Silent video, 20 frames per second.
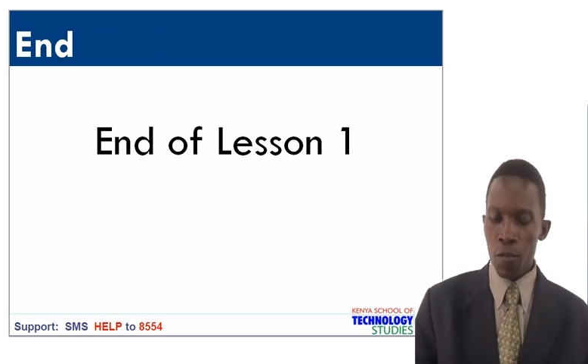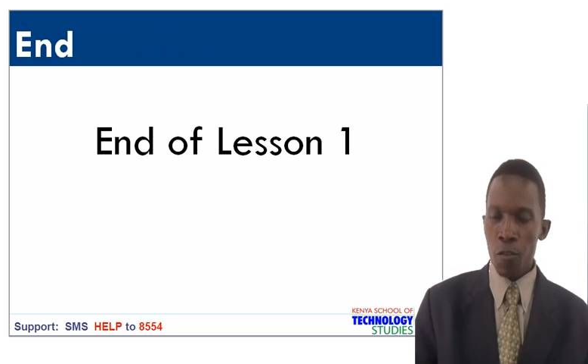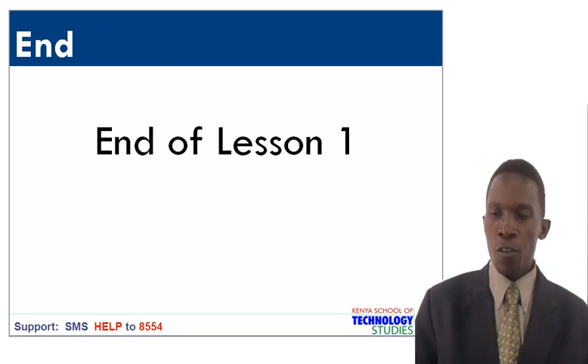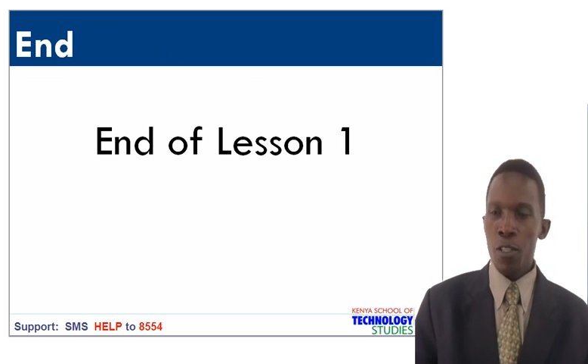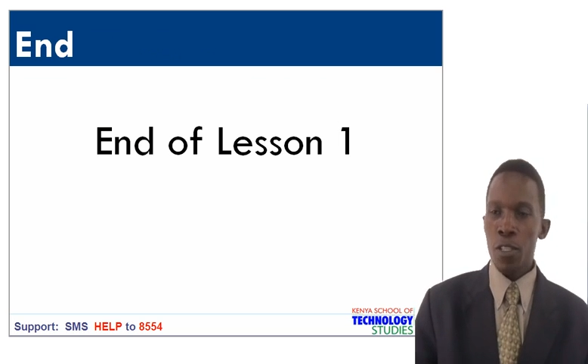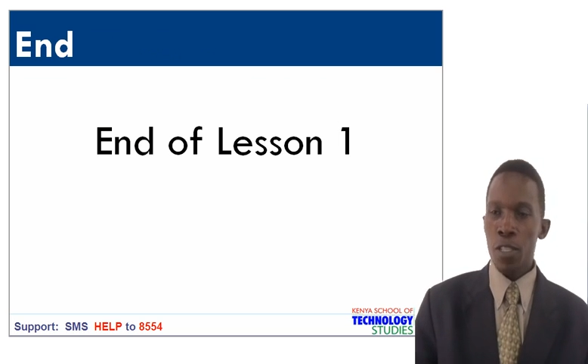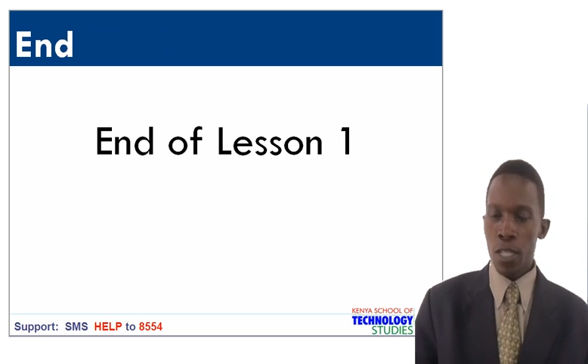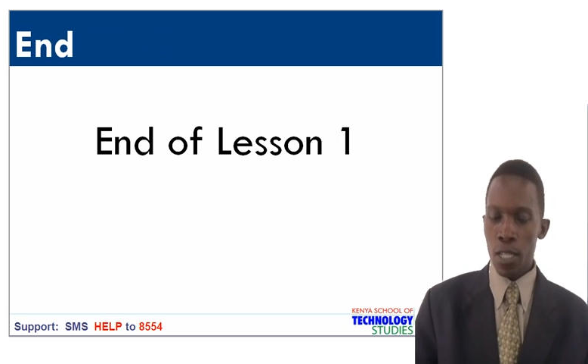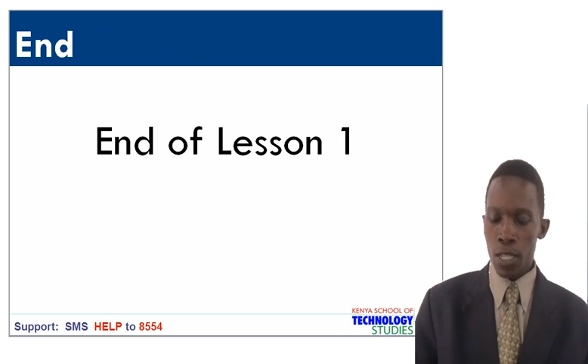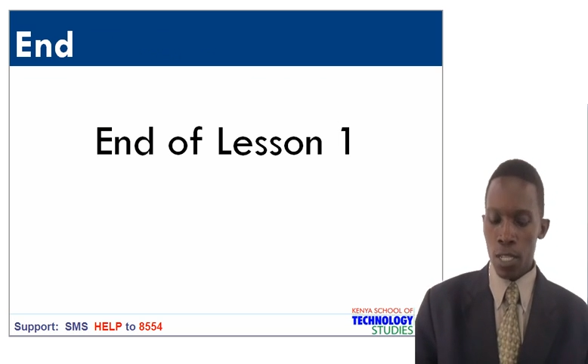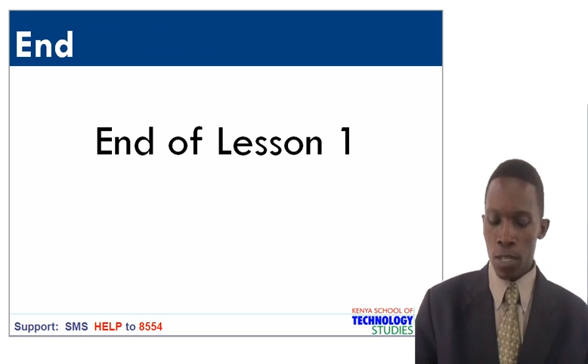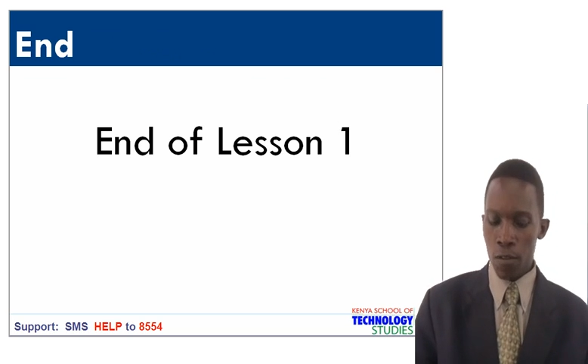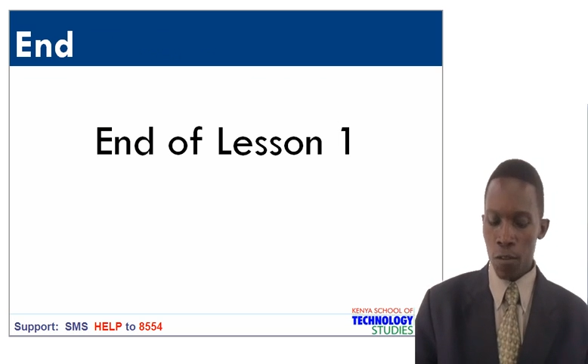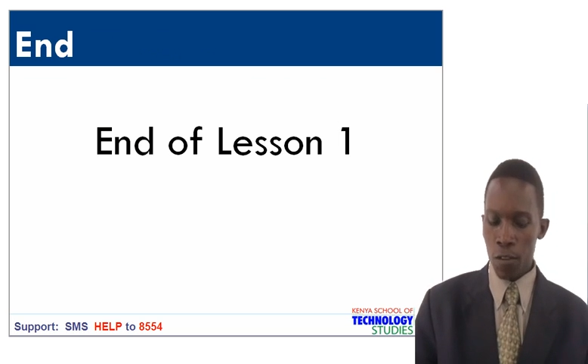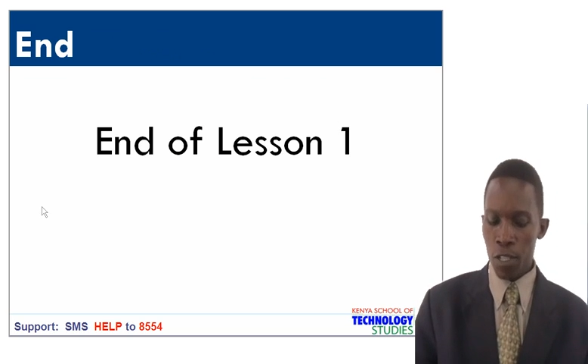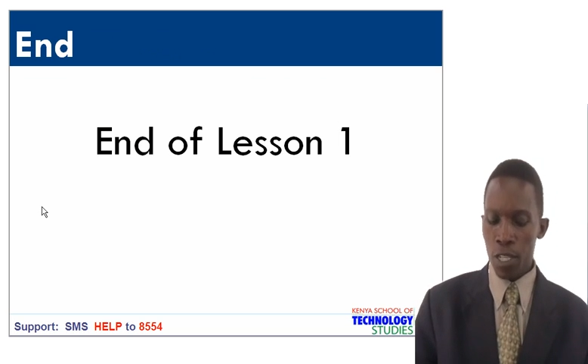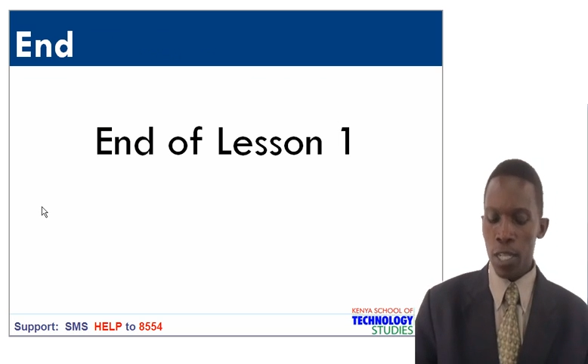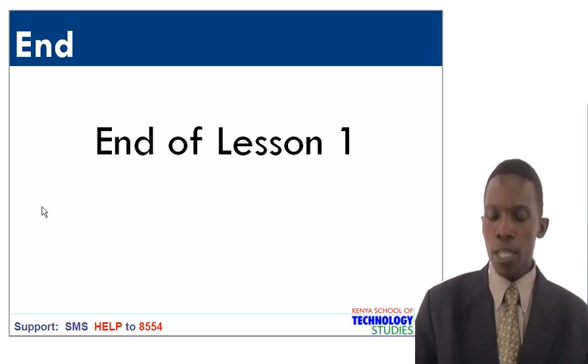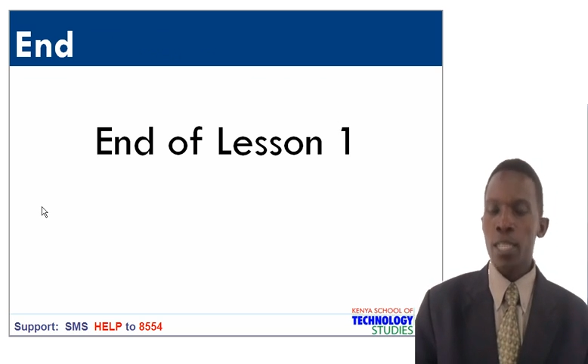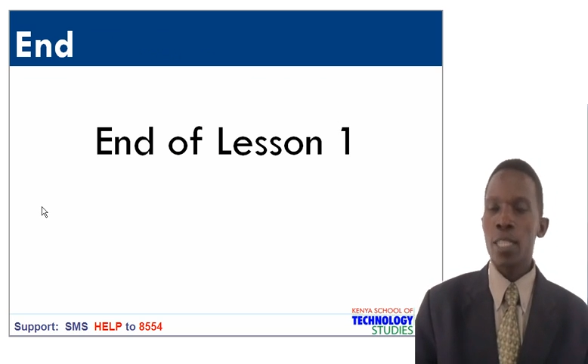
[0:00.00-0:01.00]
for
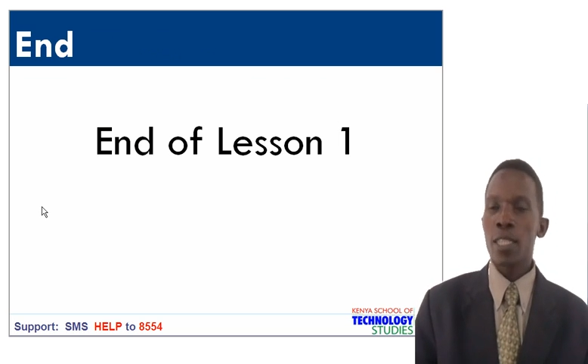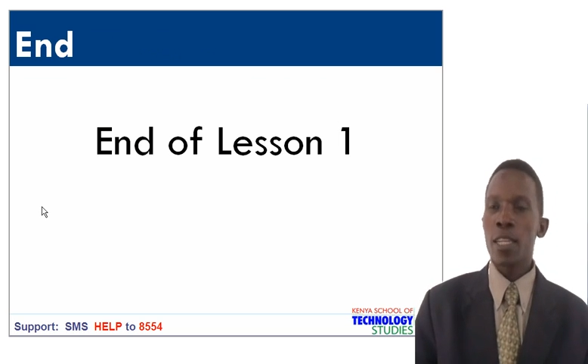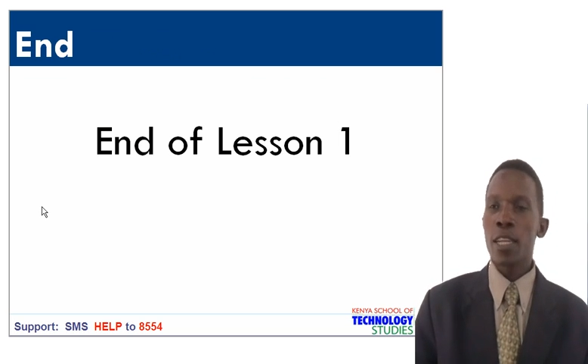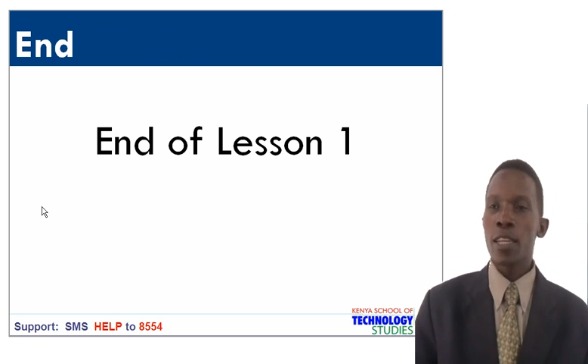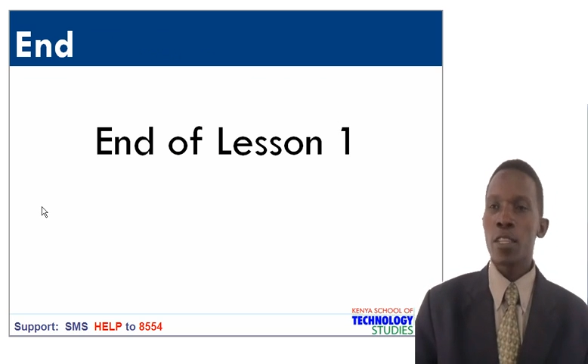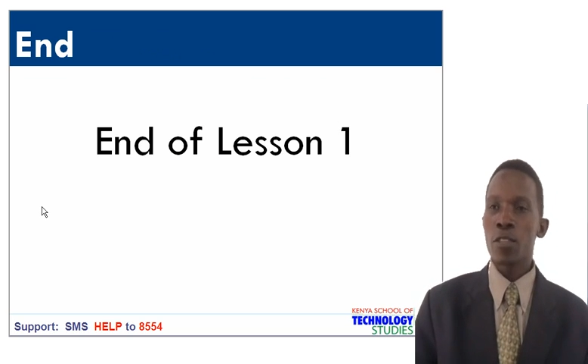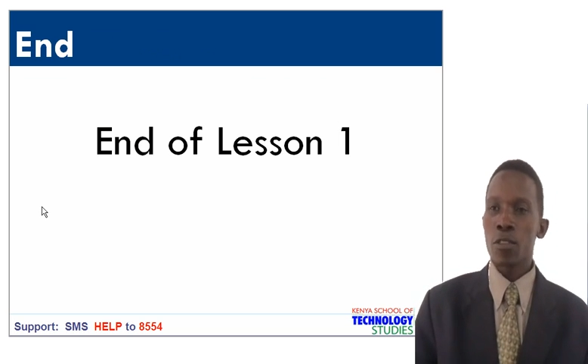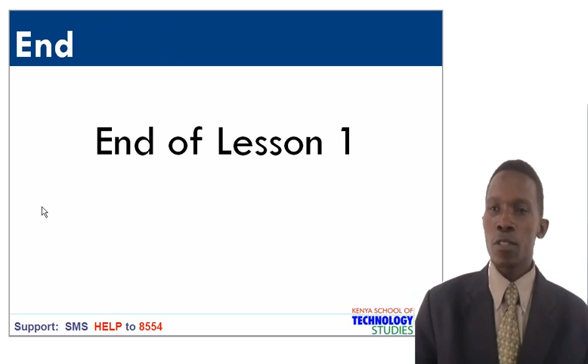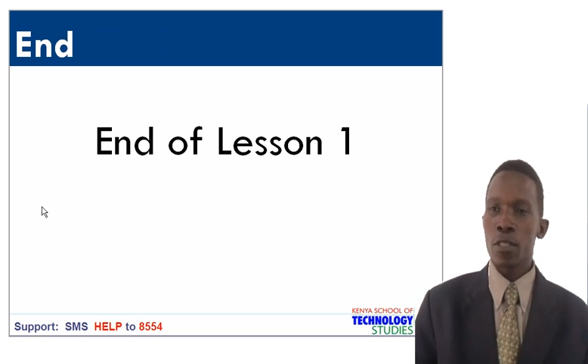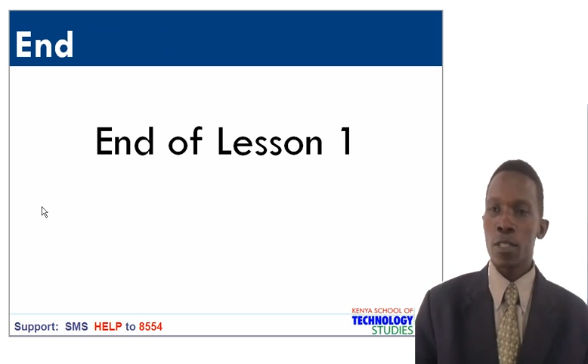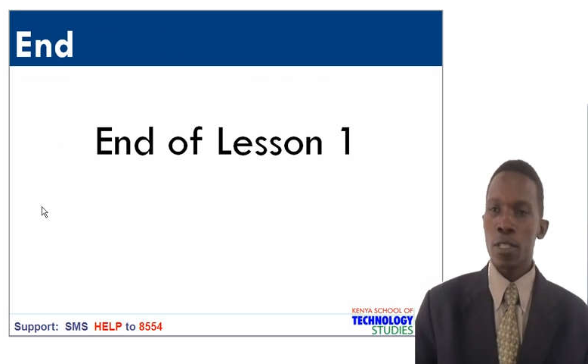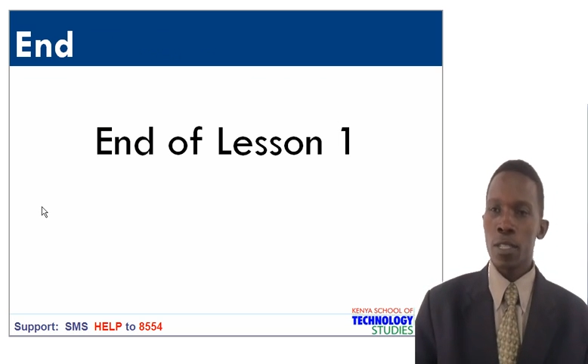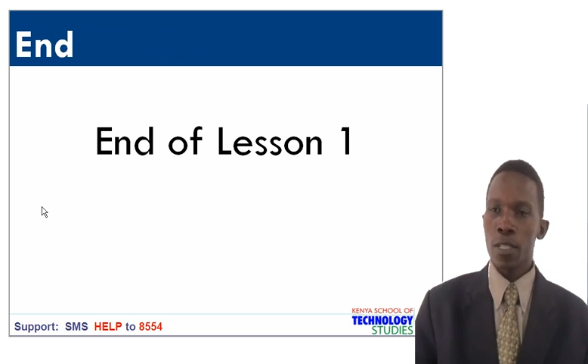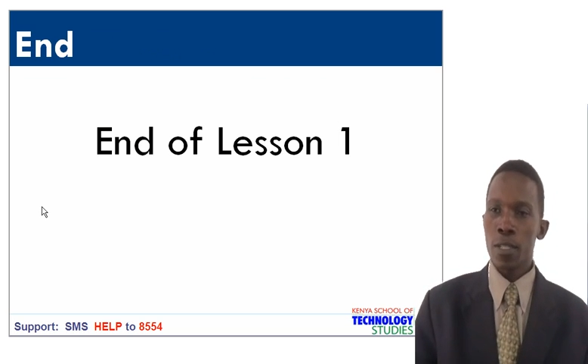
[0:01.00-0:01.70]
the next lesson.